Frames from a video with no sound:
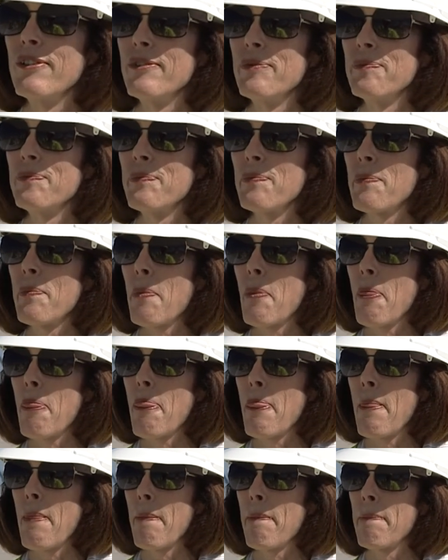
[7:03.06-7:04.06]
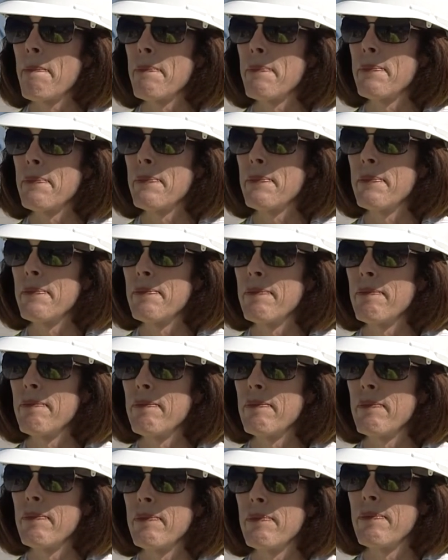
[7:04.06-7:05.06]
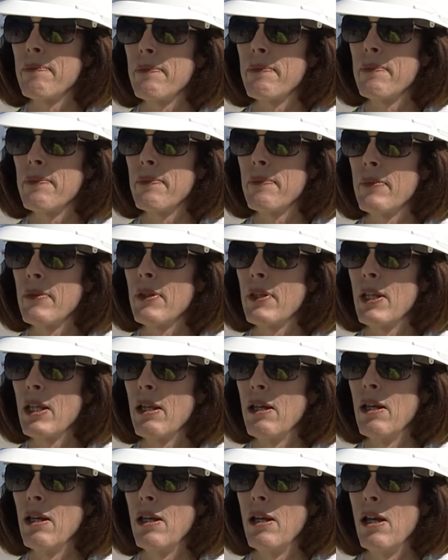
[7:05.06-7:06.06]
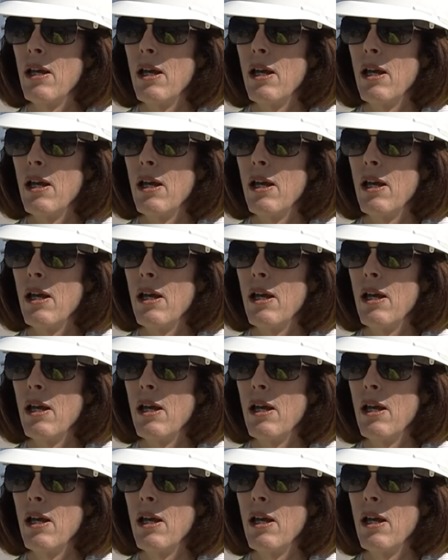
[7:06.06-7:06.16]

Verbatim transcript: what is the uh, time frame for this uh, right now? What are you thinking?